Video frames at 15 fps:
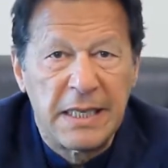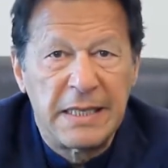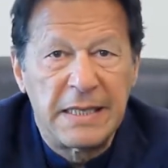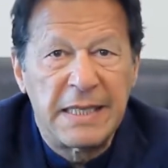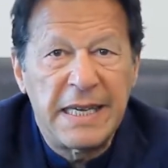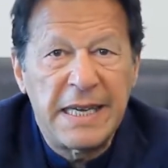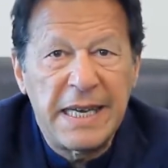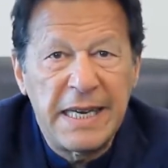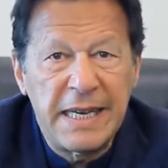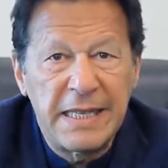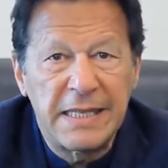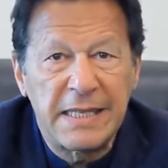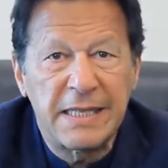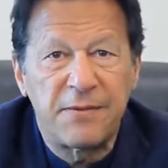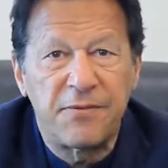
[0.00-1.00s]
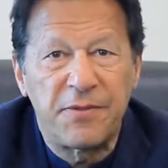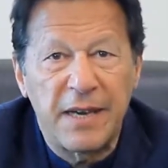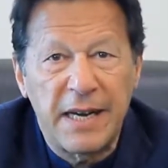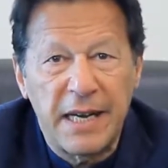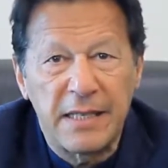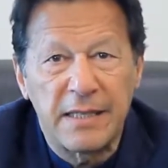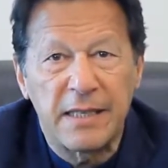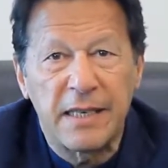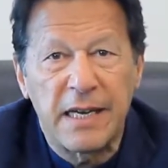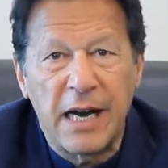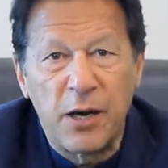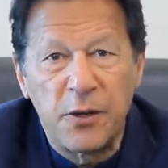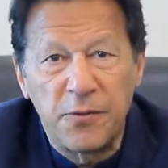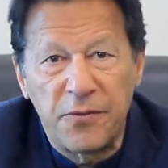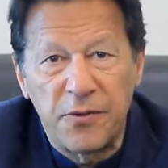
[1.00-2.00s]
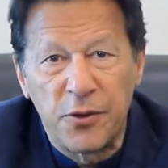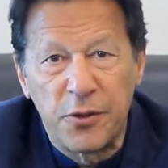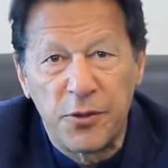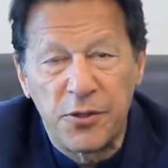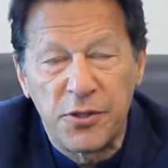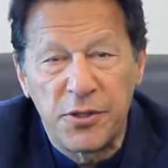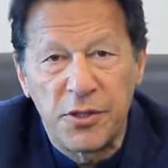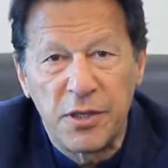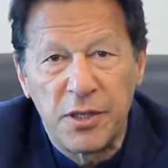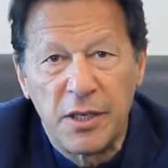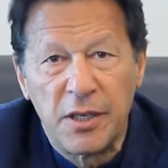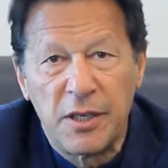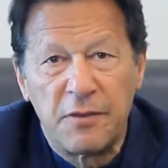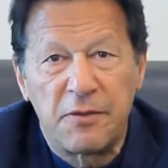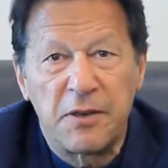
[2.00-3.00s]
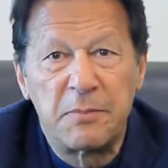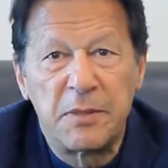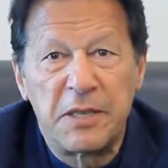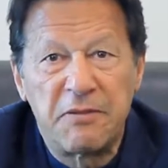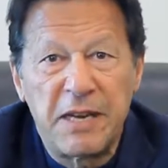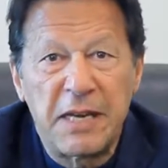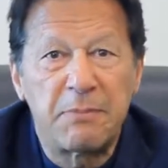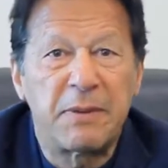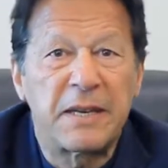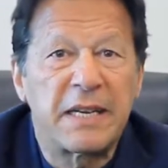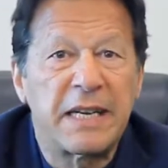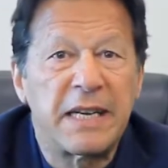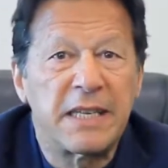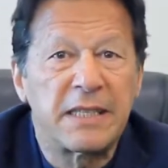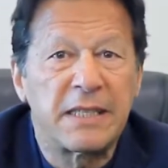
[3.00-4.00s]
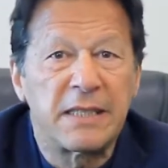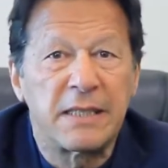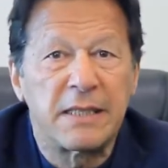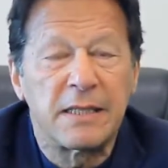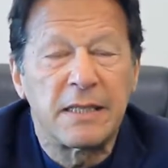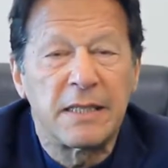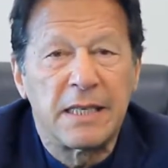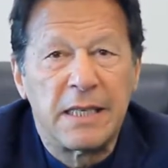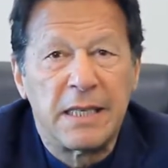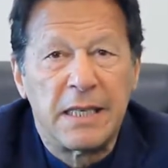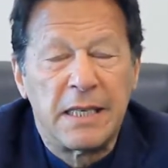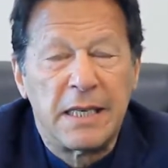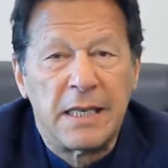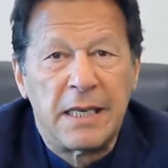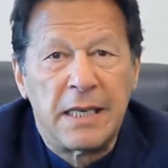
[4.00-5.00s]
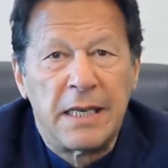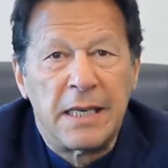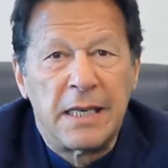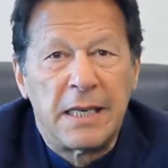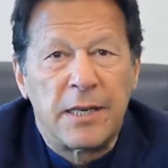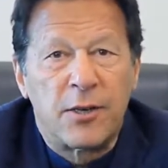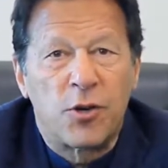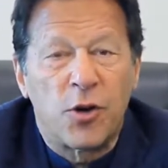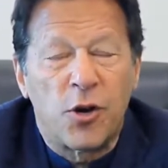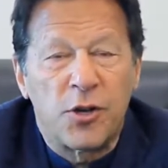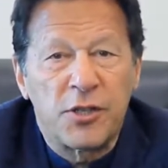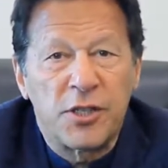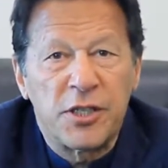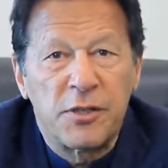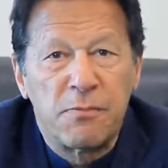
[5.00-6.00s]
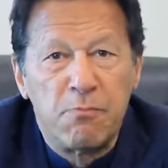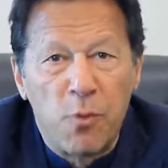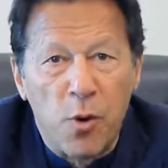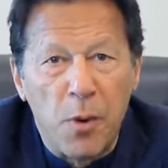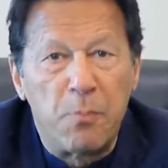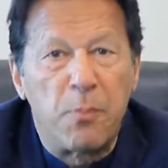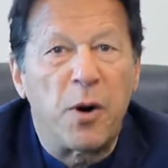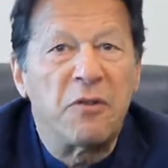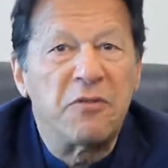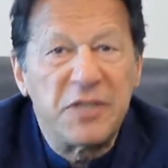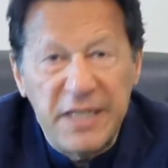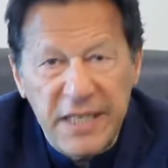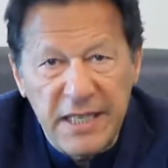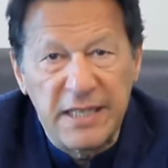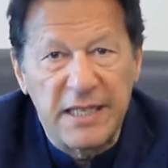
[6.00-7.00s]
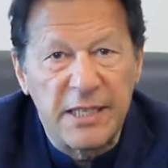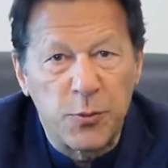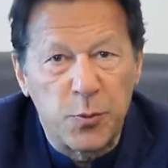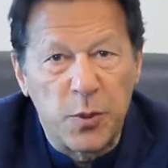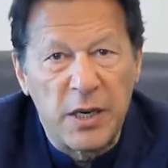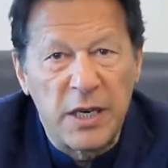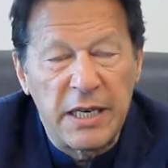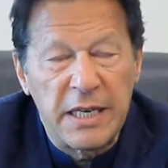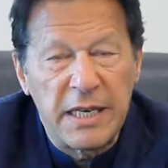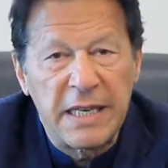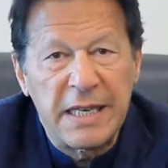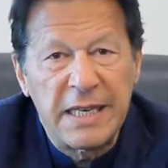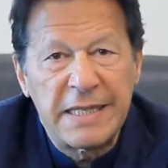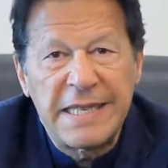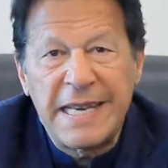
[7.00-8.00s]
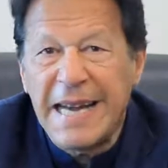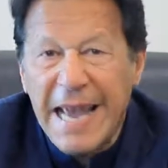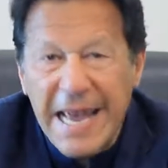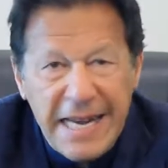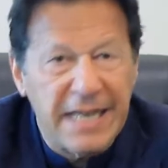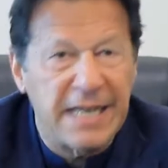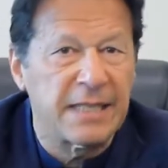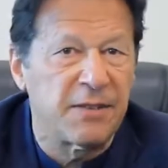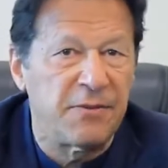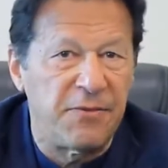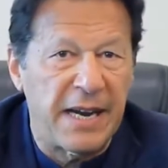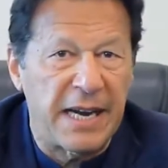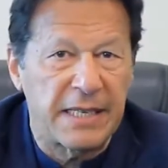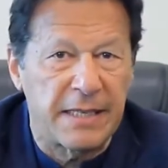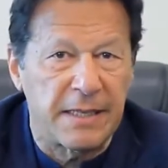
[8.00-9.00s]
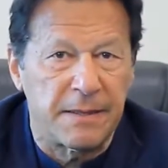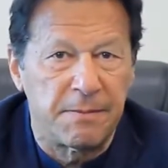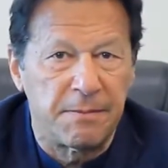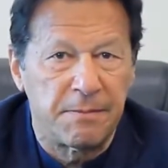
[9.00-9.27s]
The illicit financial outflows from developing nations causes more poverty in this world than any other factor.